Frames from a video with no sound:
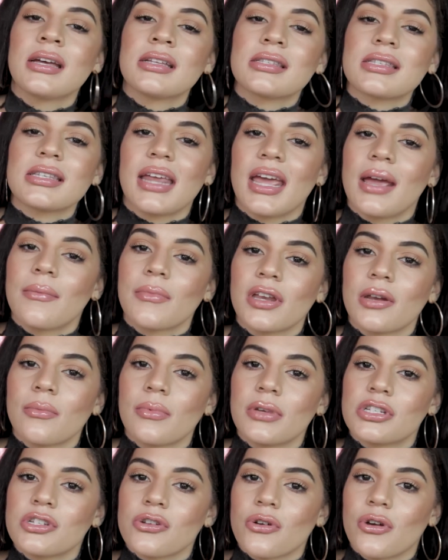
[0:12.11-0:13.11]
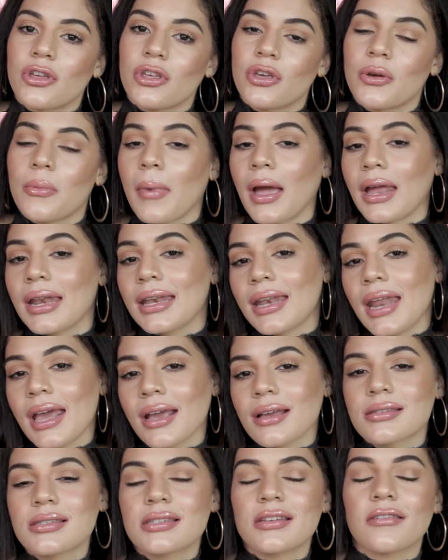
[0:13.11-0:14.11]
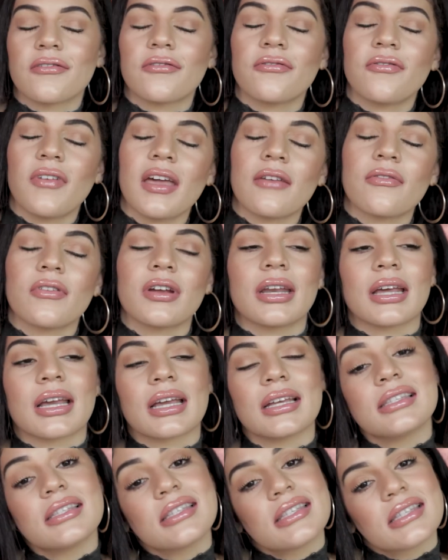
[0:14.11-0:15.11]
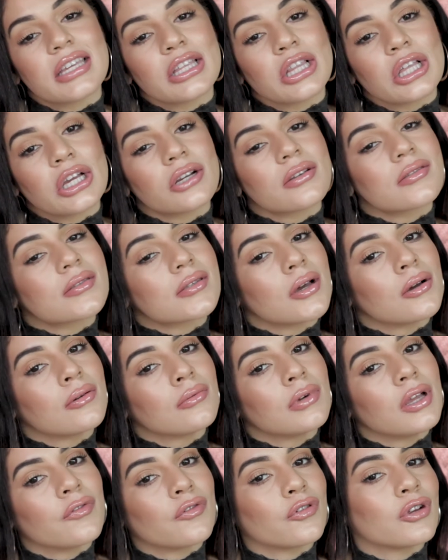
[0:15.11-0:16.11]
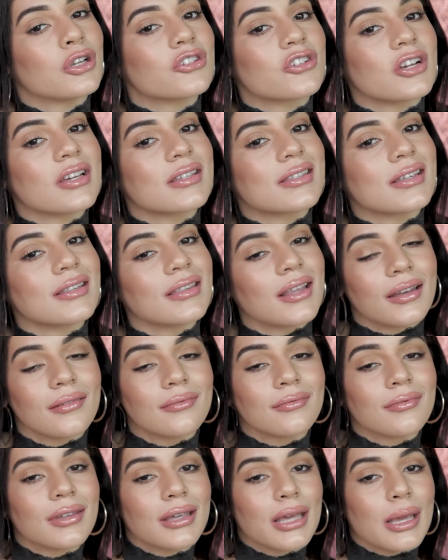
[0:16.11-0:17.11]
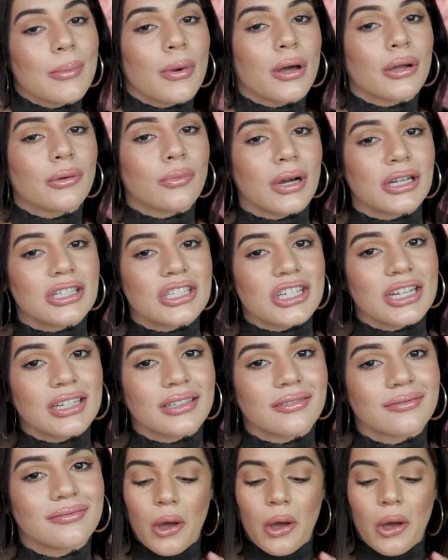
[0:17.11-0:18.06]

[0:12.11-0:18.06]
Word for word: Today I'm going to be showing you my next favorite concealer, so if you're interested then keep on watching.